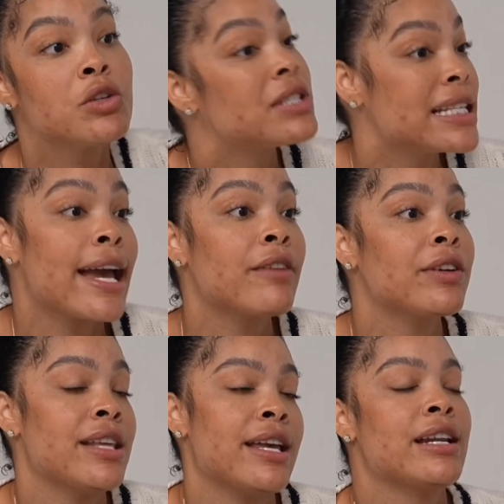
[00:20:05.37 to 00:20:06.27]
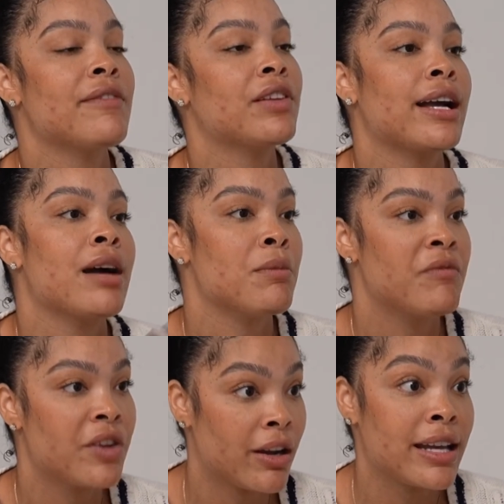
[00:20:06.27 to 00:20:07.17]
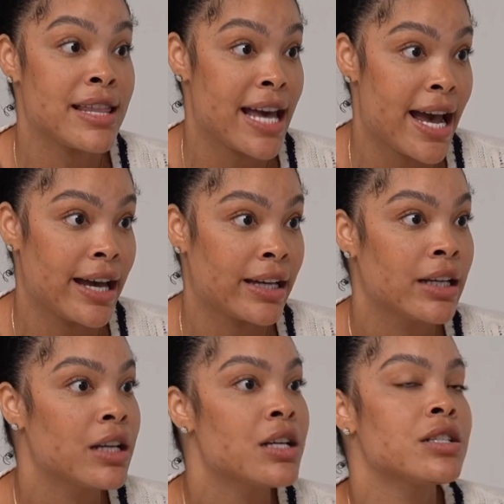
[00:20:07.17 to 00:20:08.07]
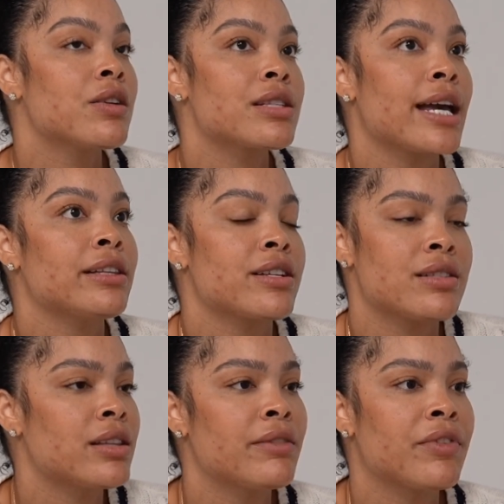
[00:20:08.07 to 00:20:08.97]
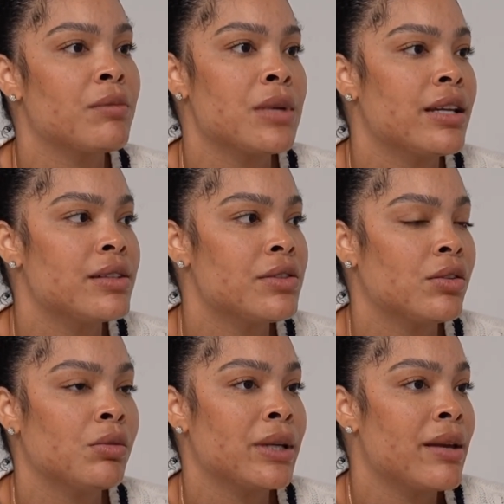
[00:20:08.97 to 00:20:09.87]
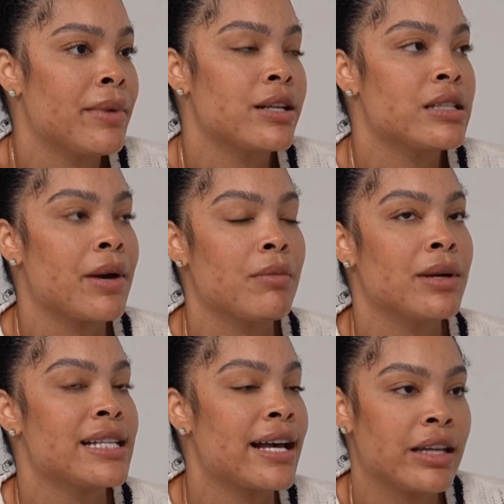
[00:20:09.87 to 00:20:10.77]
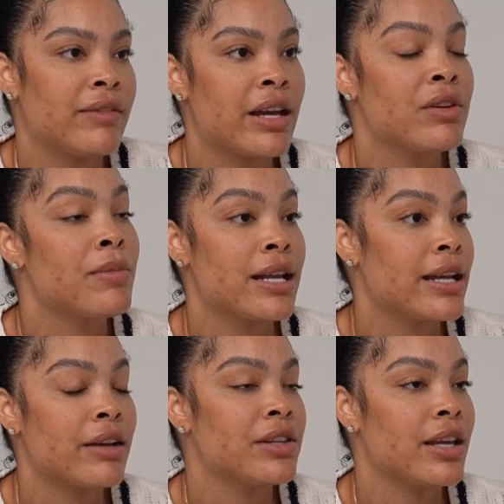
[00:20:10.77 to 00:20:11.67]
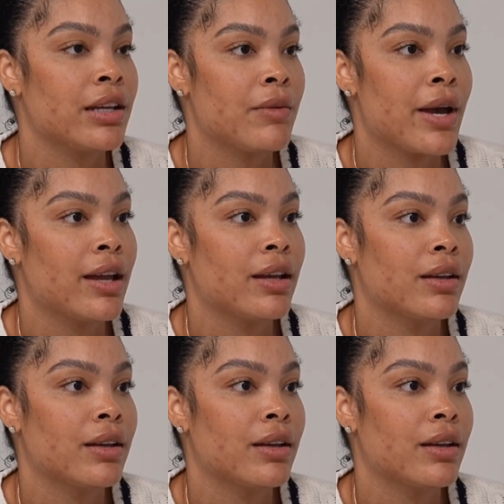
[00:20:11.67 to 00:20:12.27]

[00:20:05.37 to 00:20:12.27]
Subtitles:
You see everything, and I feel like I'm very that. So it's like there's nothing for me to be embarrassed about, because I give everybody everything anyway.